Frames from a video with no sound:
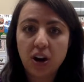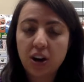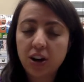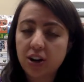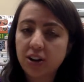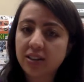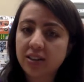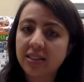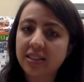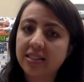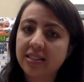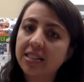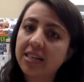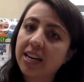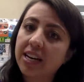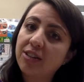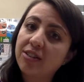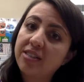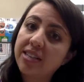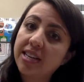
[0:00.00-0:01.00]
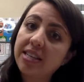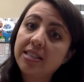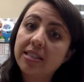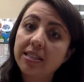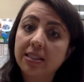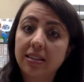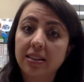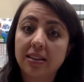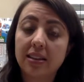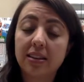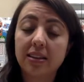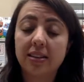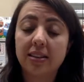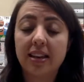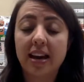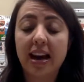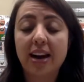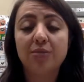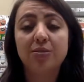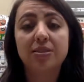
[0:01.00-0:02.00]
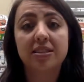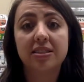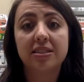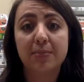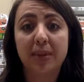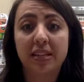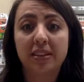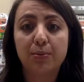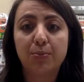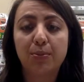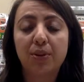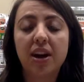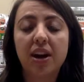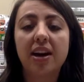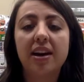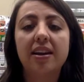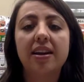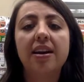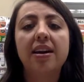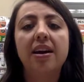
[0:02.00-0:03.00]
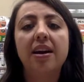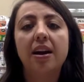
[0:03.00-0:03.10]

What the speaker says: hard the entire day to clean the house and to make the bread.